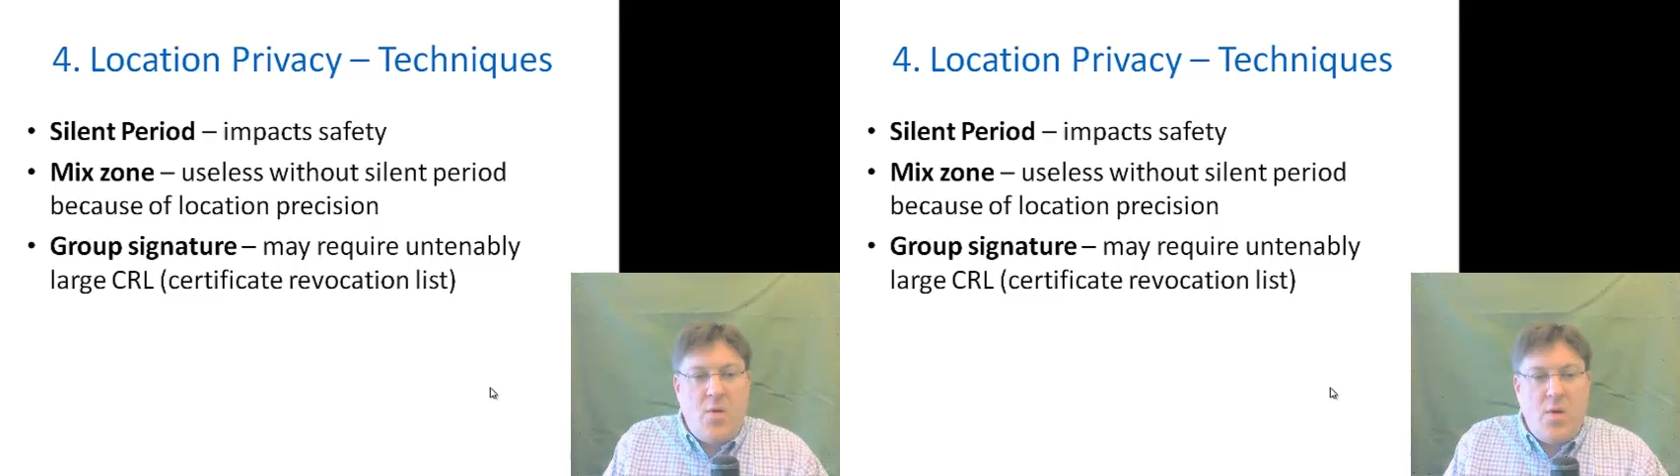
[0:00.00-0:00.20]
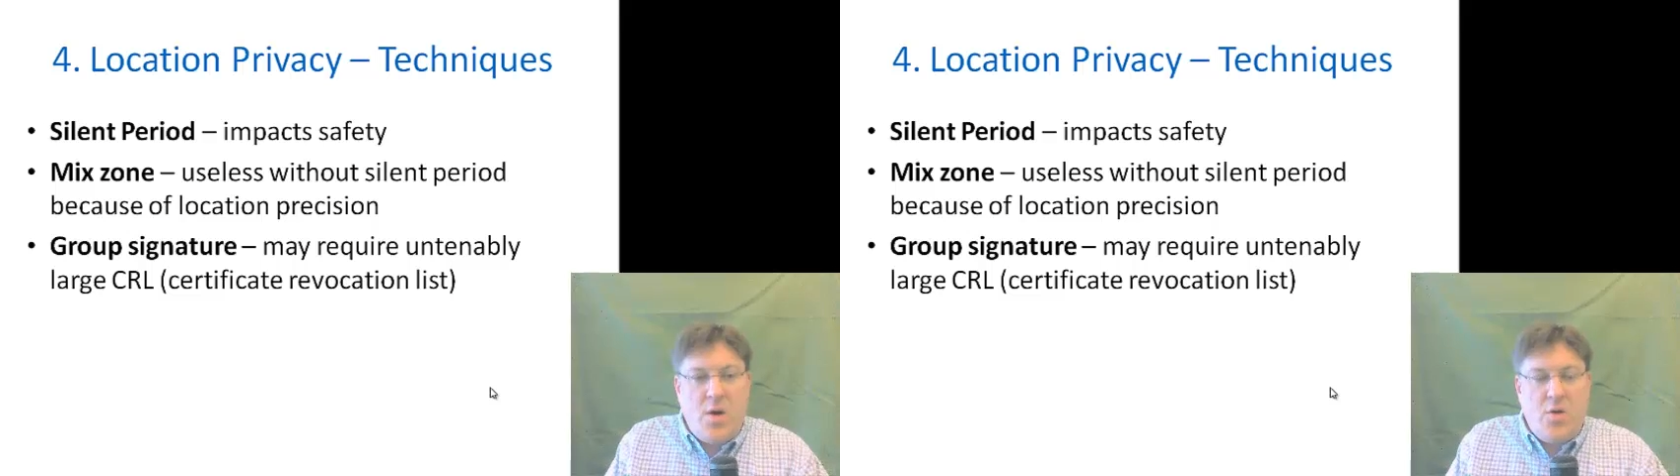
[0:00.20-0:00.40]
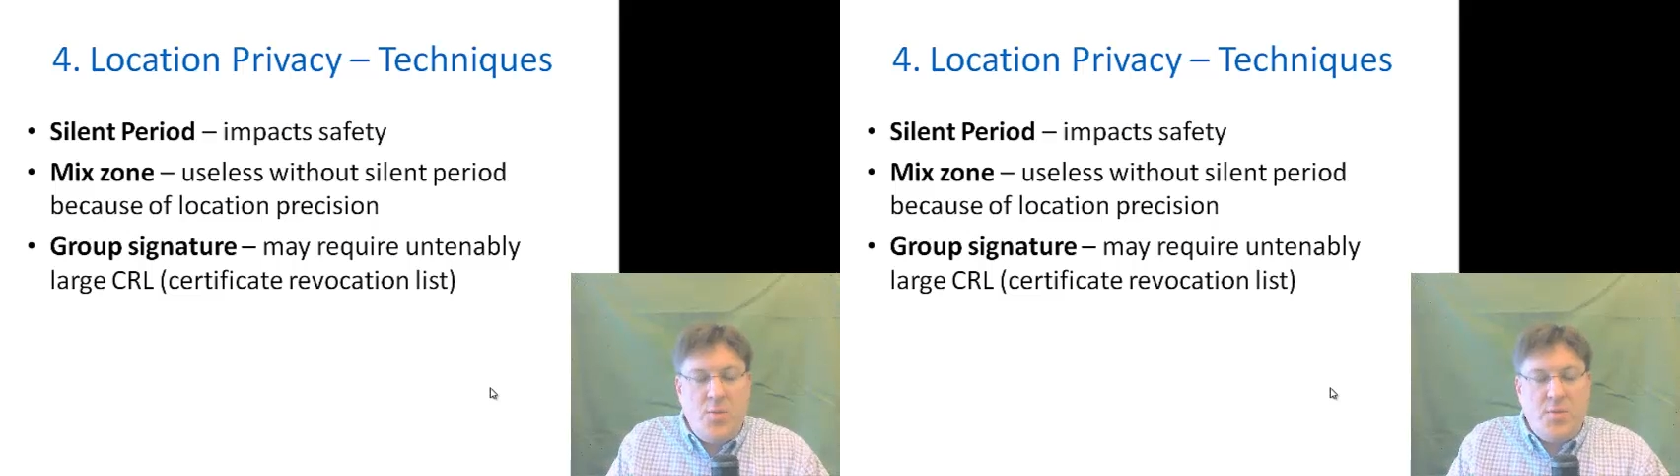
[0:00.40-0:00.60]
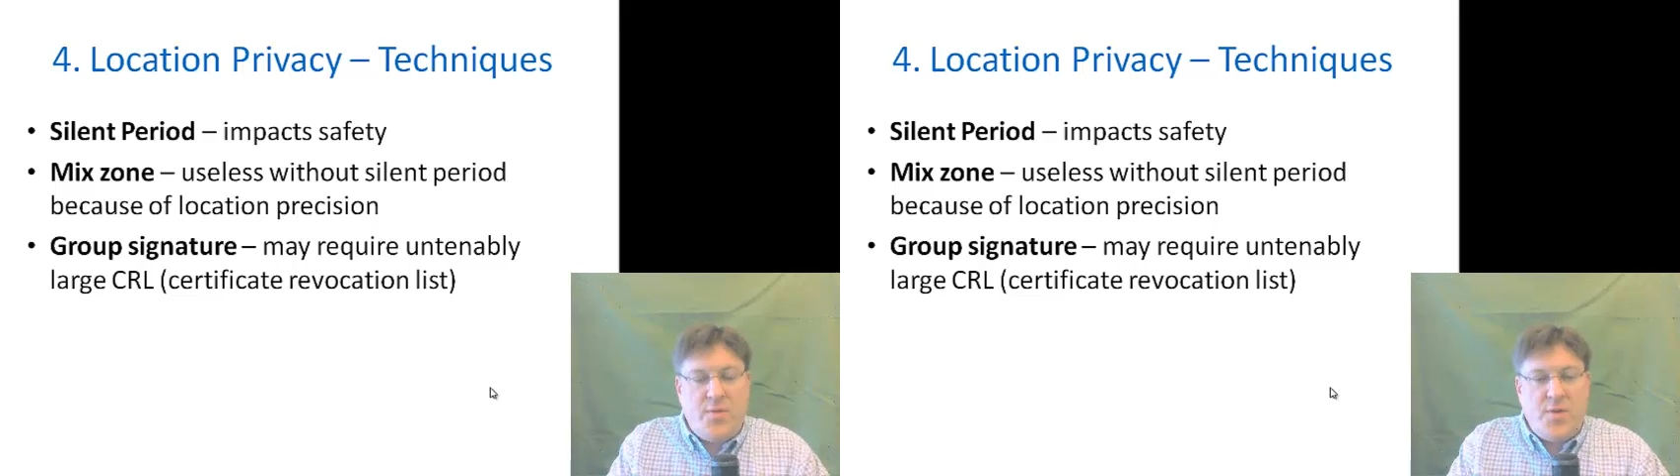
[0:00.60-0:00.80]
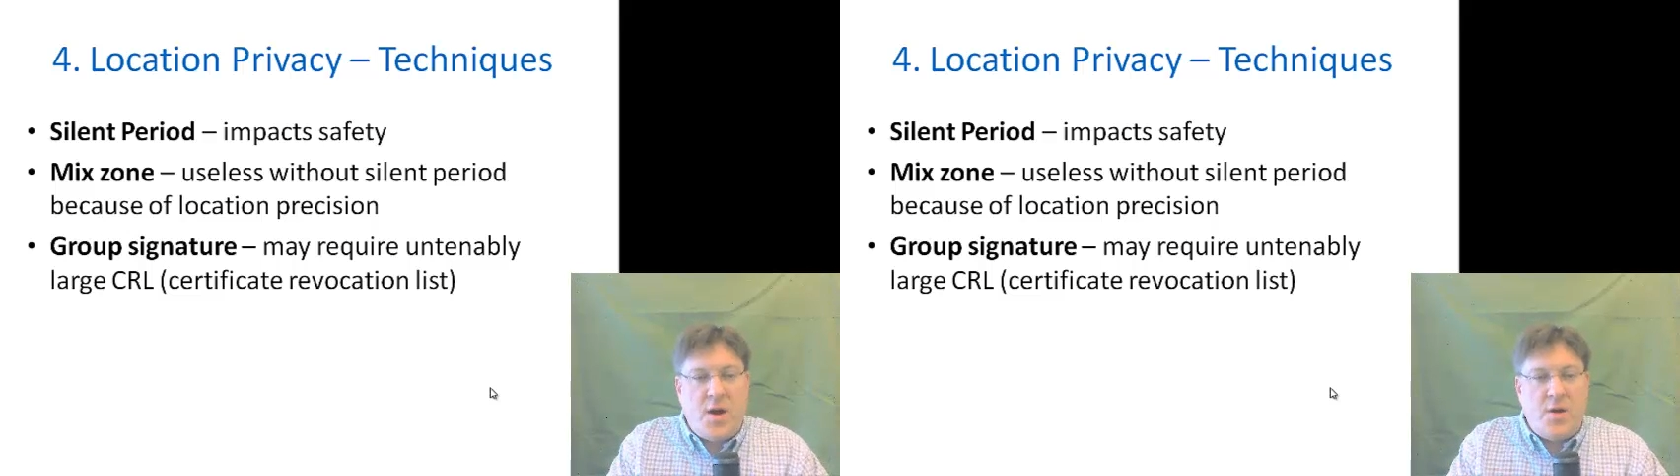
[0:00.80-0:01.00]
groups of
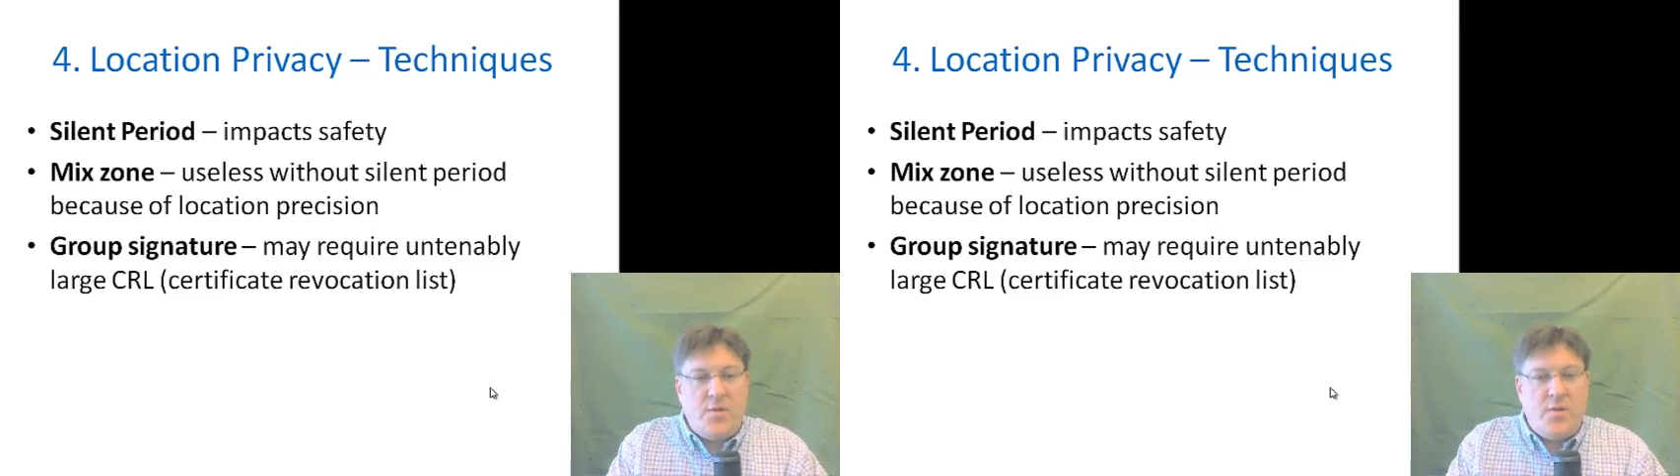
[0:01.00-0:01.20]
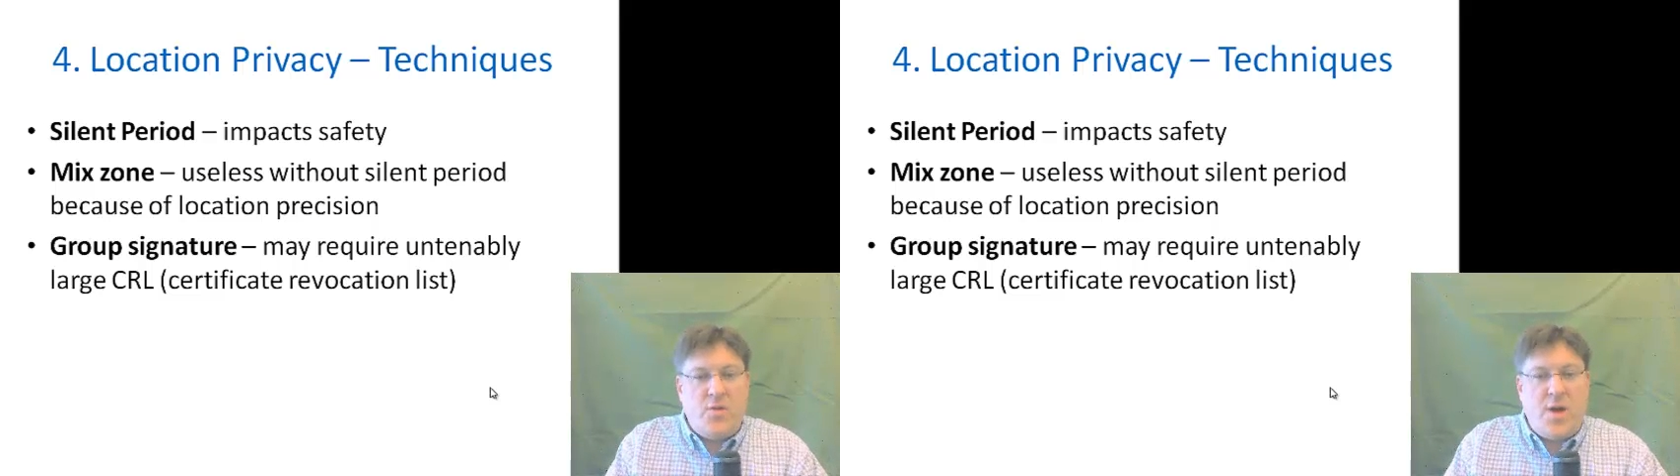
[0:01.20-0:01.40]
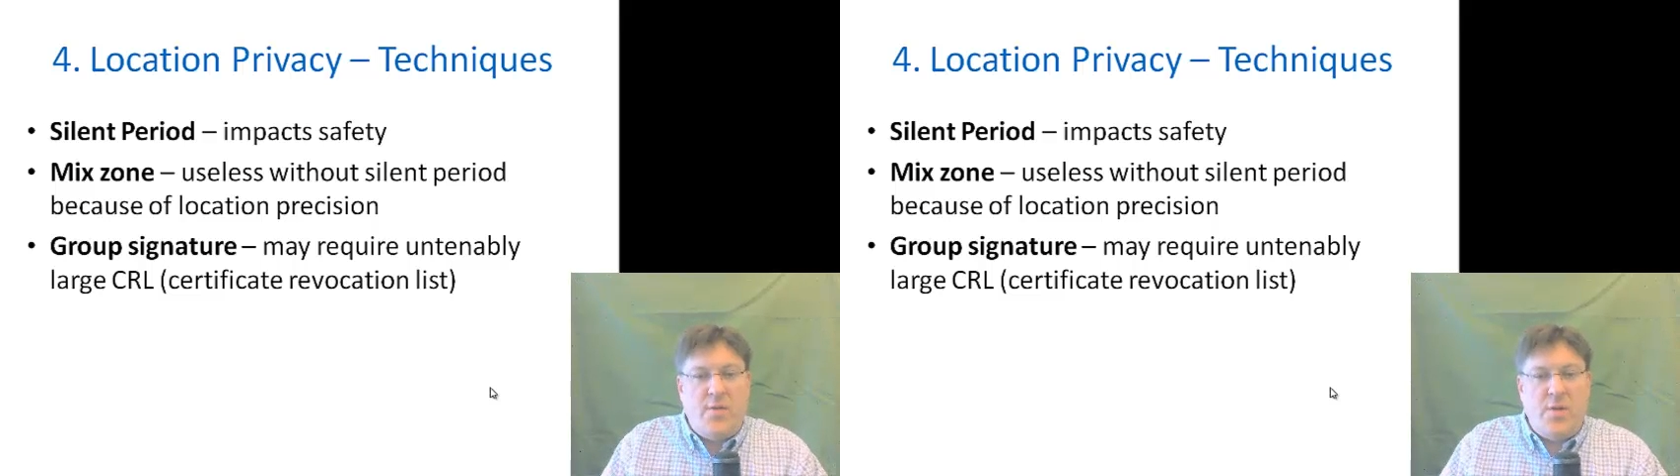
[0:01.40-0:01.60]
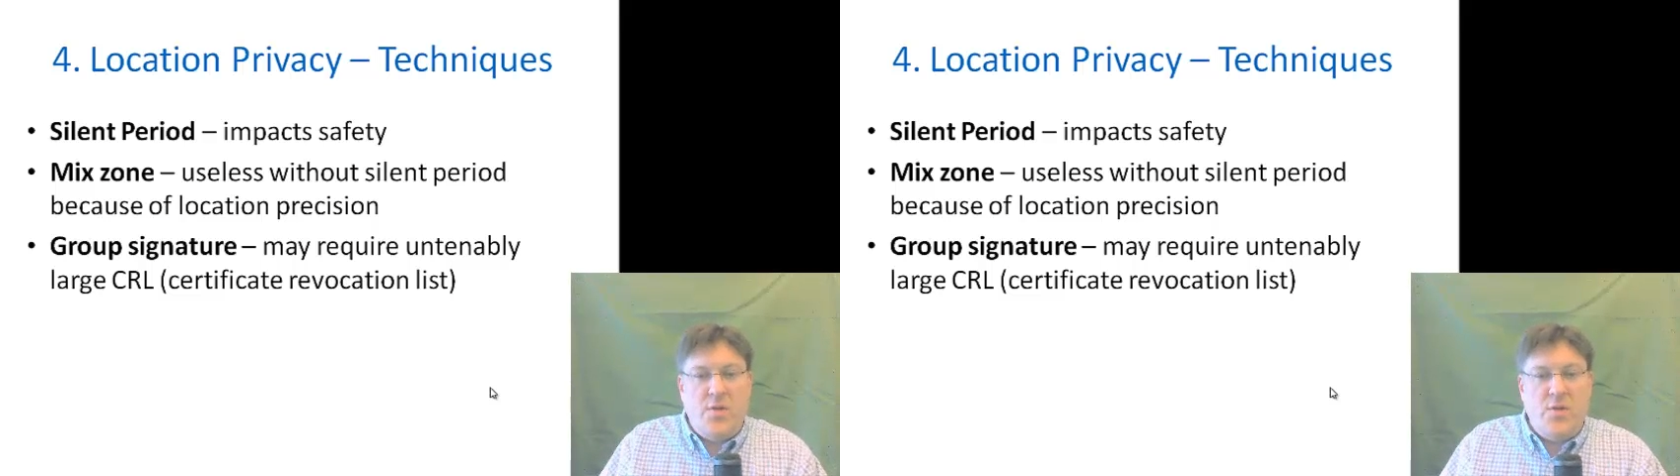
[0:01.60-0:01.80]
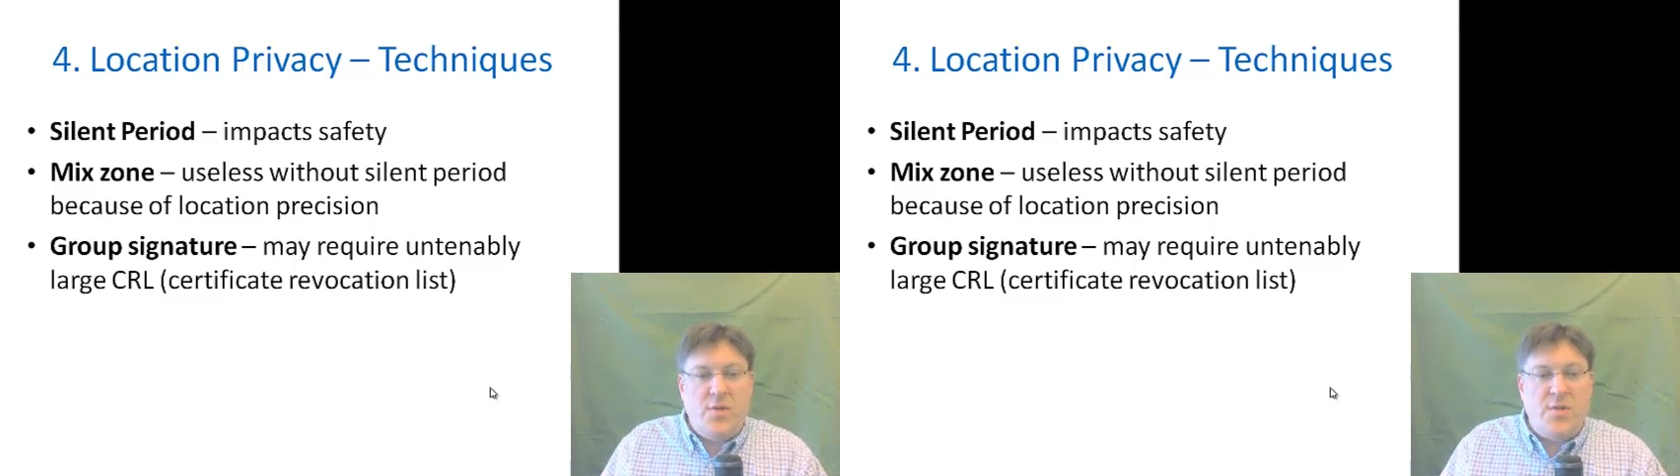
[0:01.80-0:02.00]
cars to travel and use the
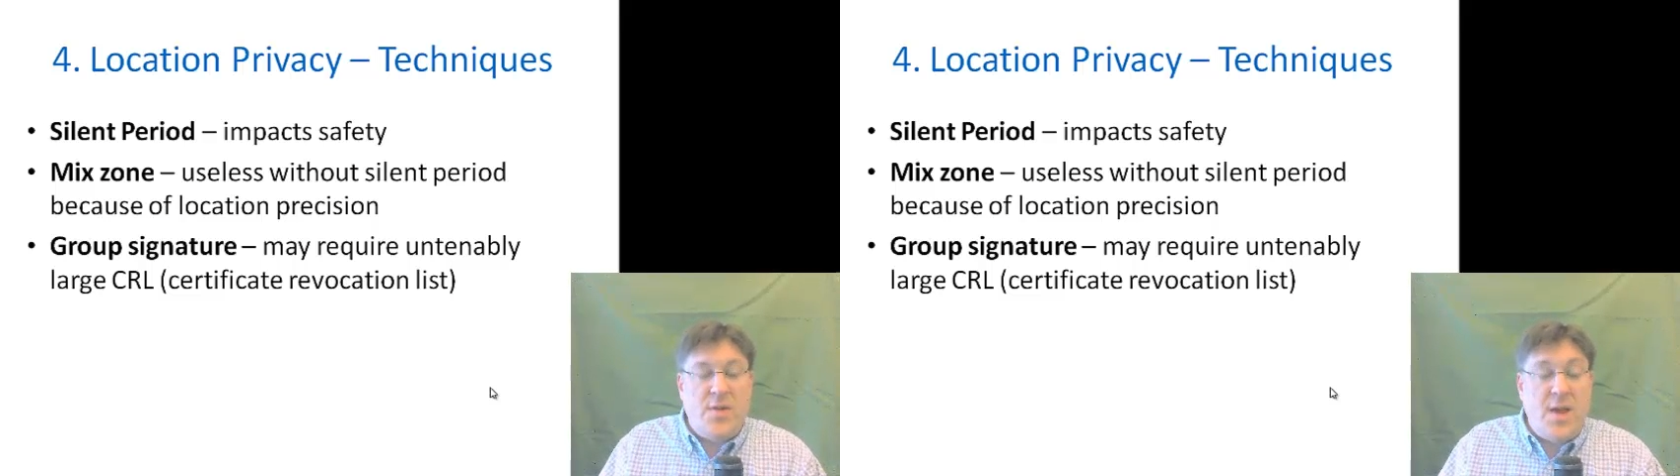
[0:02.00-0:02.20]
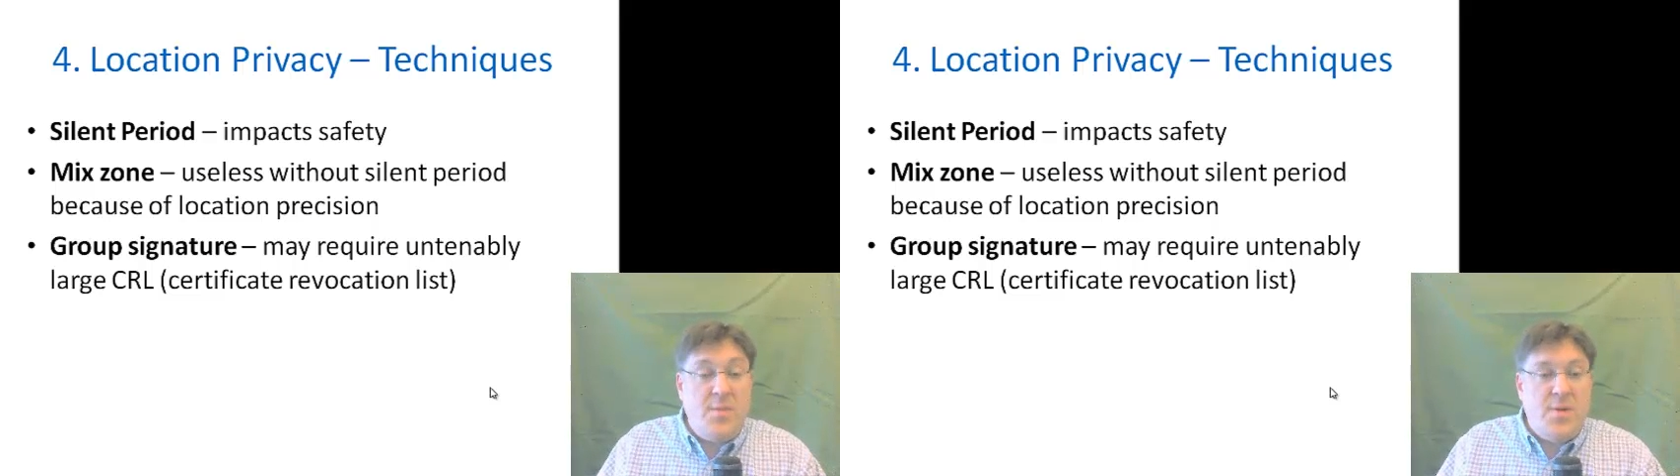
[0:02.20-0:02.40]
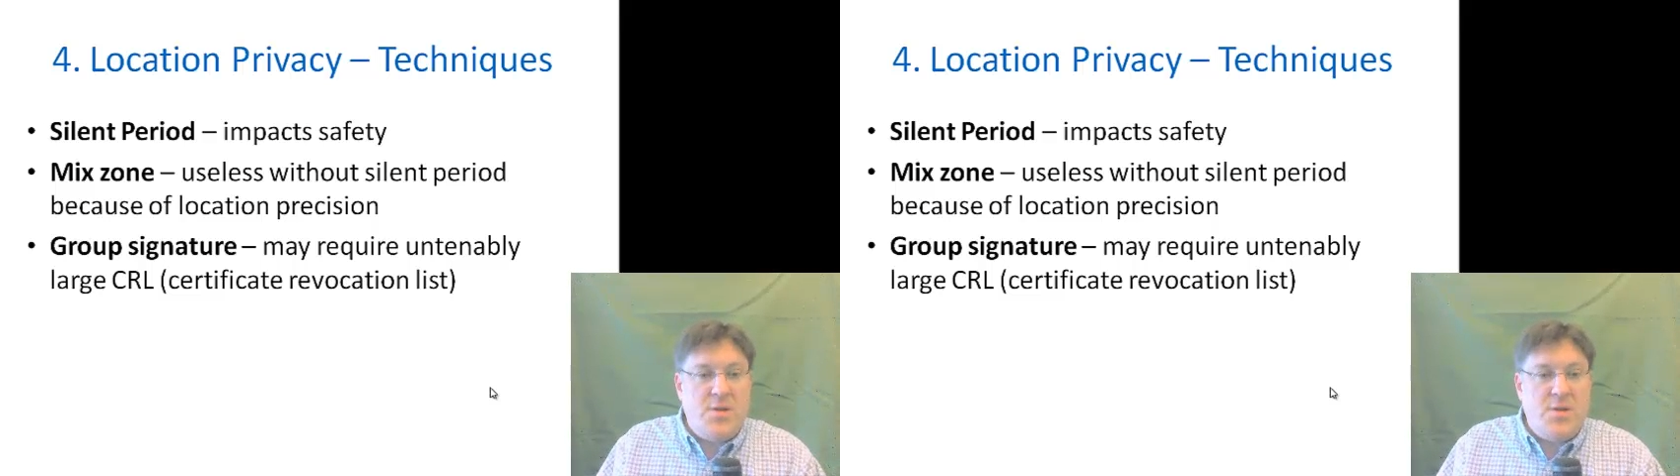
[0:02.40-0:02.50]
same digital